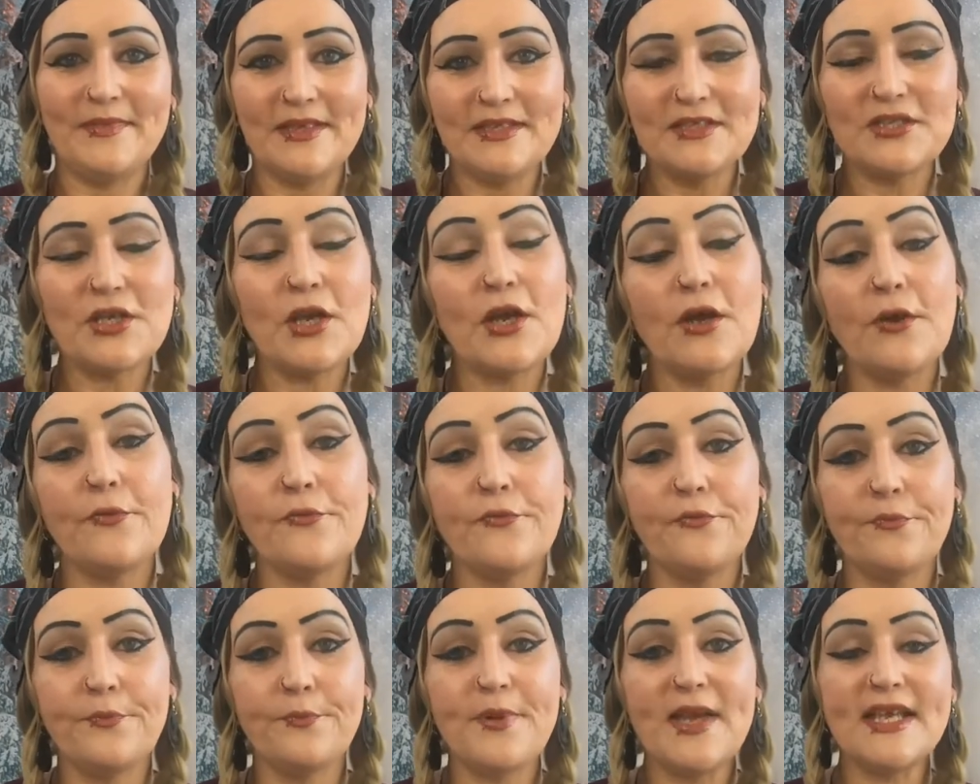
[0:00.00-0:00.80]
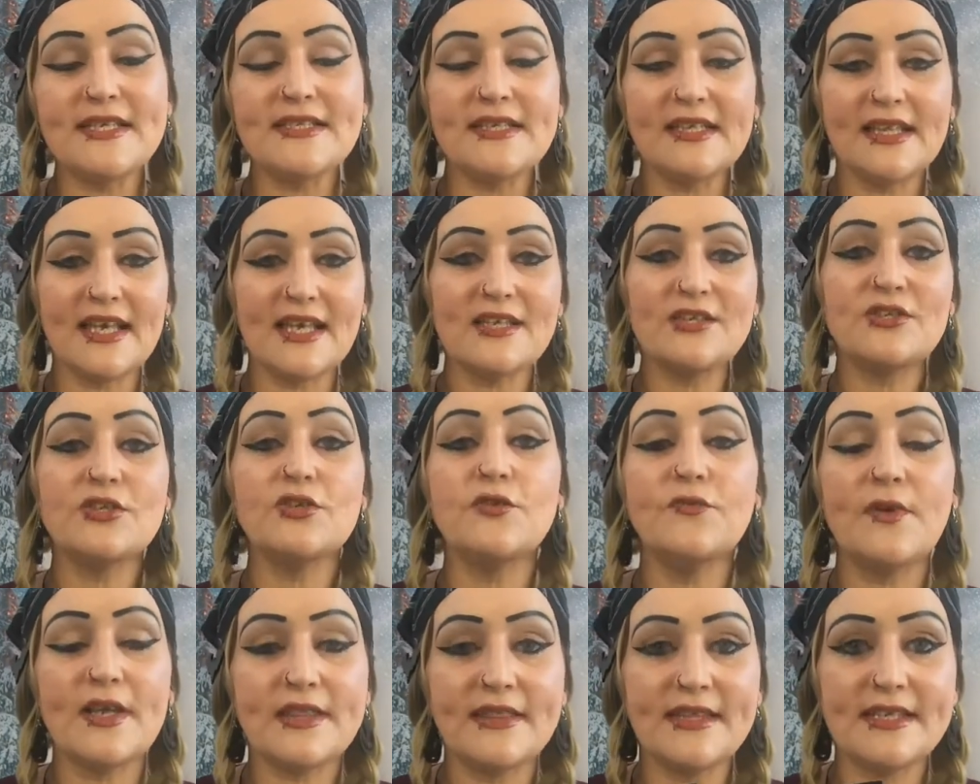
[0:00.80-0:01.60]
So basically, I should
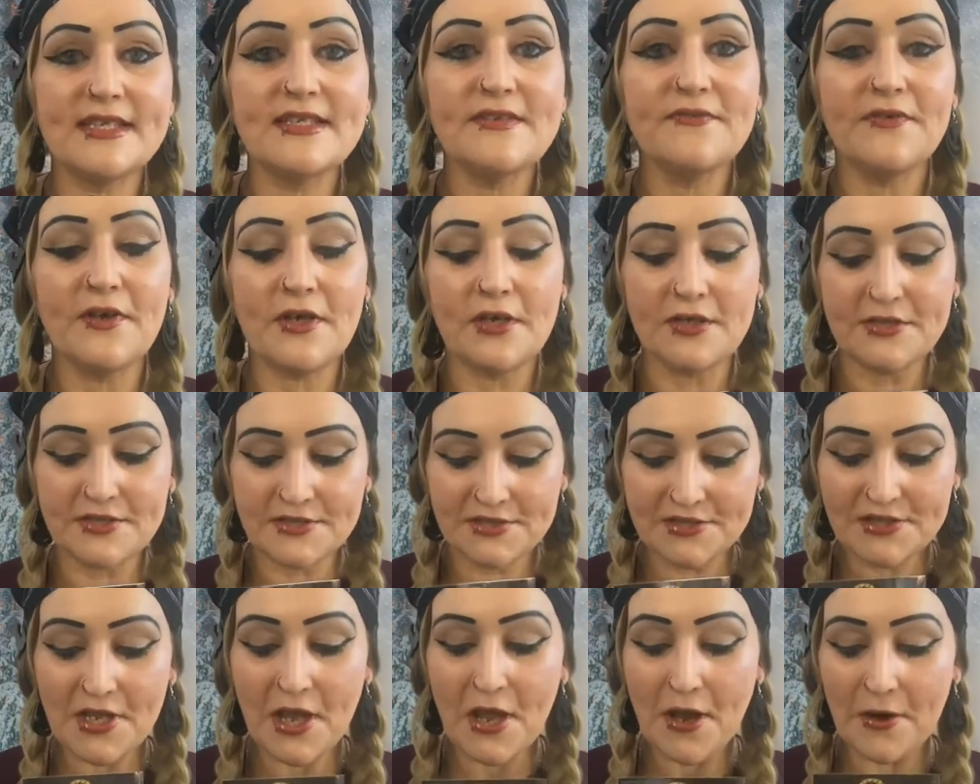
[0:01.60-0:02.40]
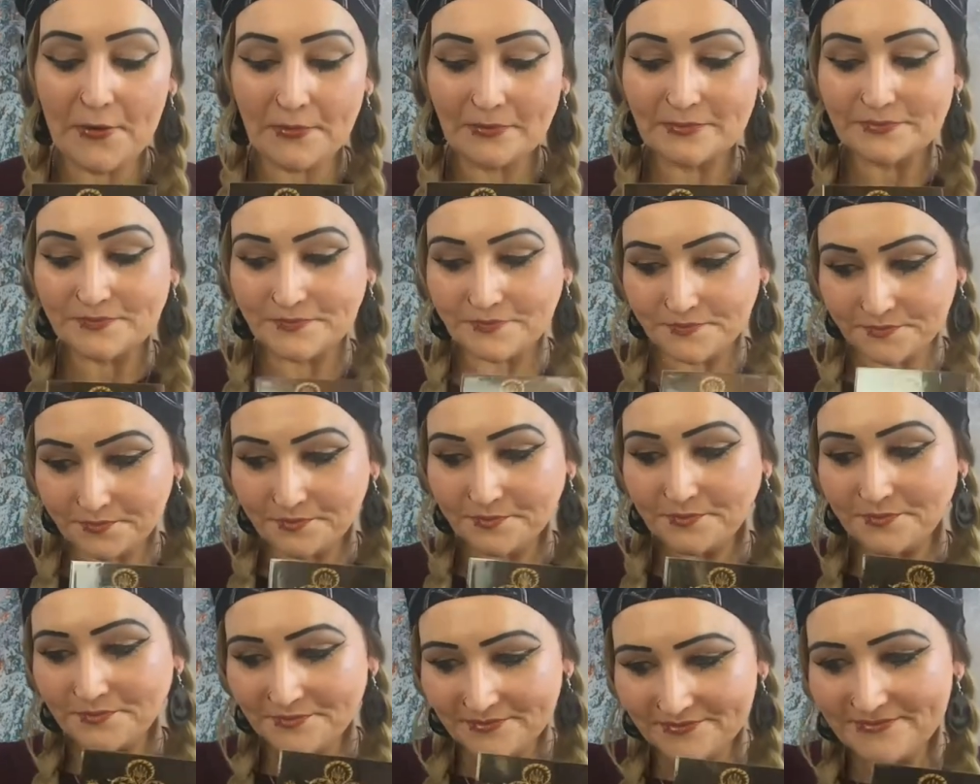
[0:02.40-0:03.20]
have read this first. So
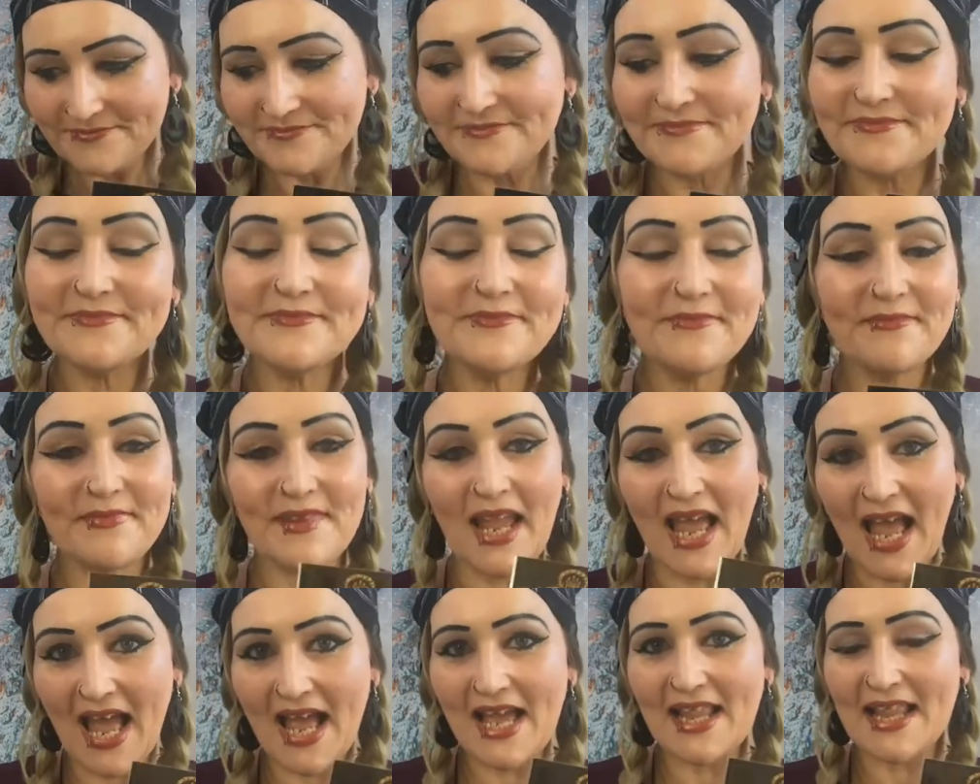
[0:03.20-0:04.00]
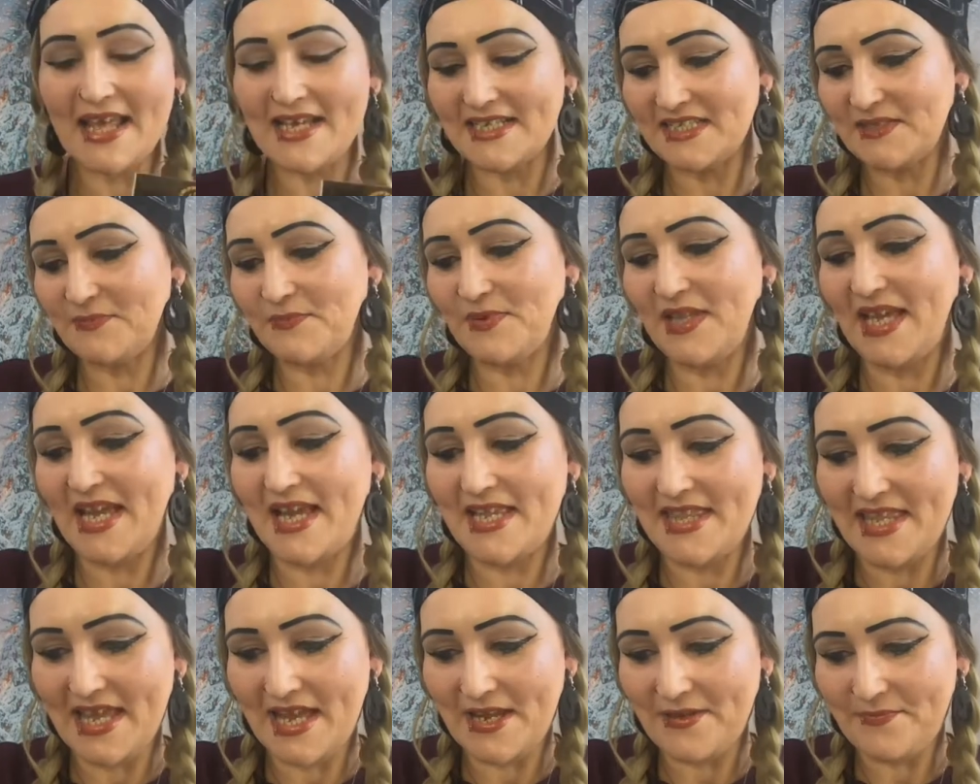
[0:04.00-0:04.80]
I'll
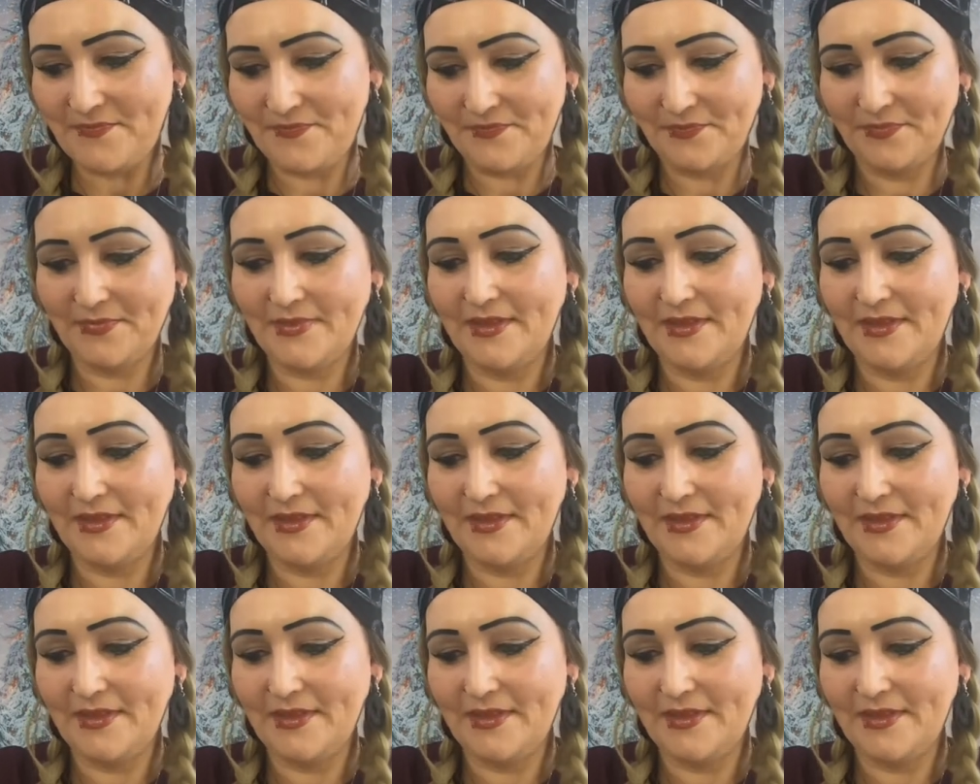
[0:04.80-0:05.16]
explain now.